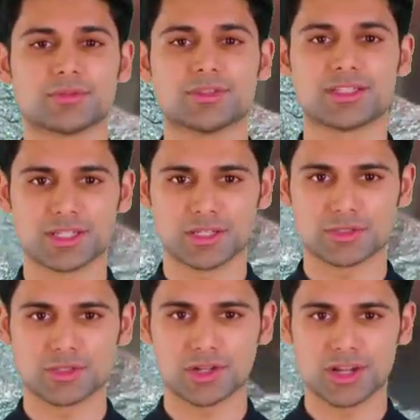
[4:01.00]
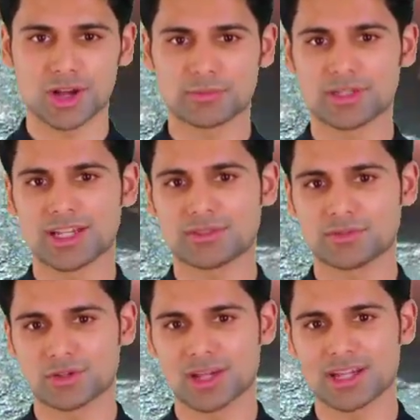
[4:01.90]
Vesicles are common in
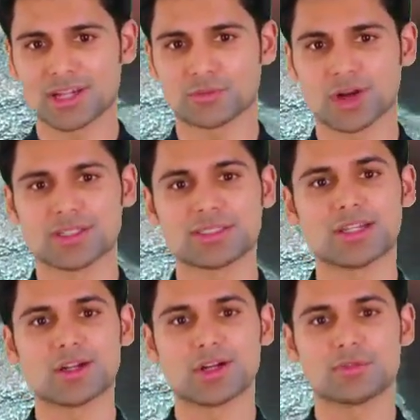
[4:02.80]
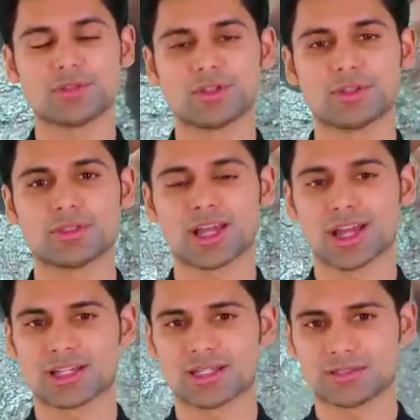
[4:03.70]
volcanic rocks and artificial
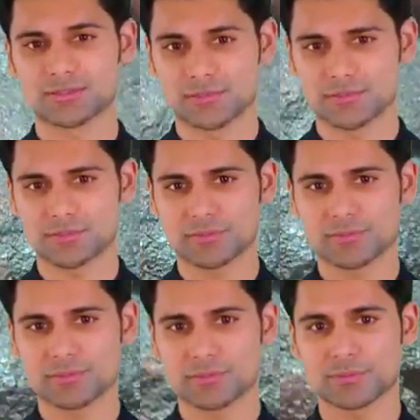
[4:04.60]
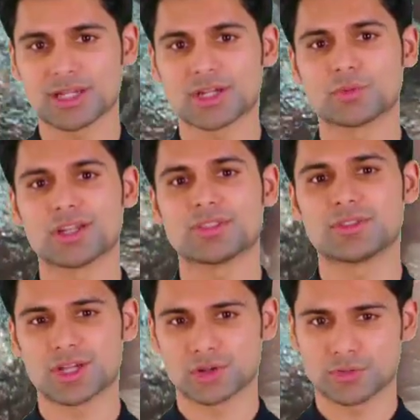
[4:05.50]
slag. Meteorites
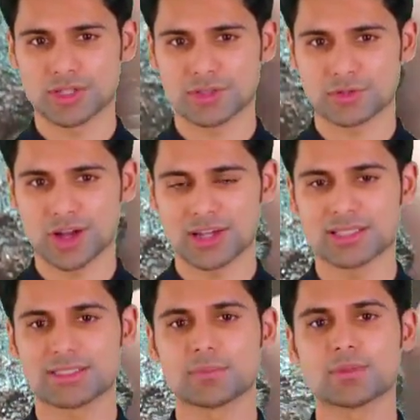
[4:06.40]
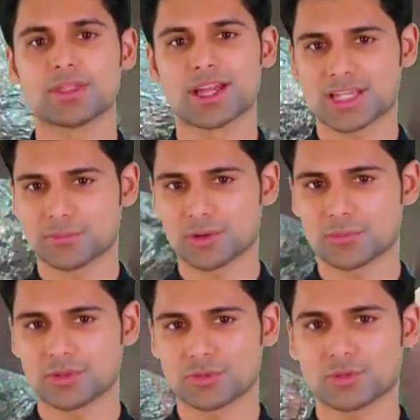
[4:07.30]
generally do not exhibit gas
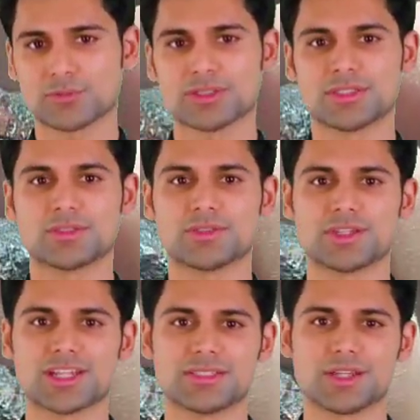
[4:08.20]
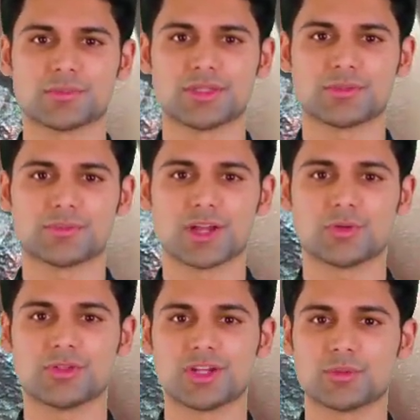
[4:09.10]
bubbles or vesicles except at the
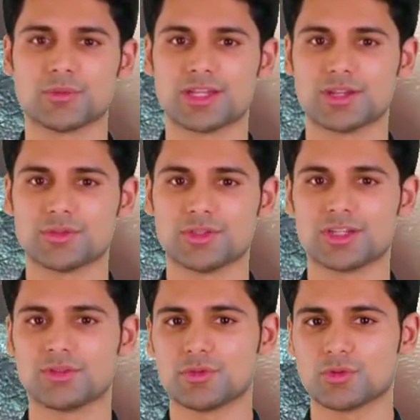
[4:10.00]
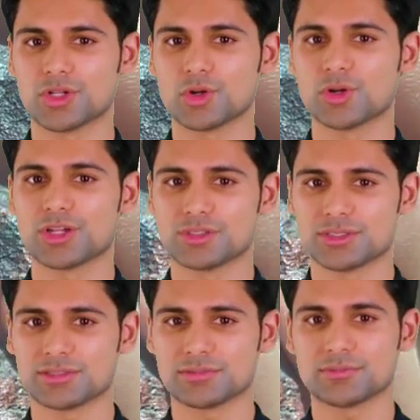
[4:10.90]
microscopic level in the fusion crust.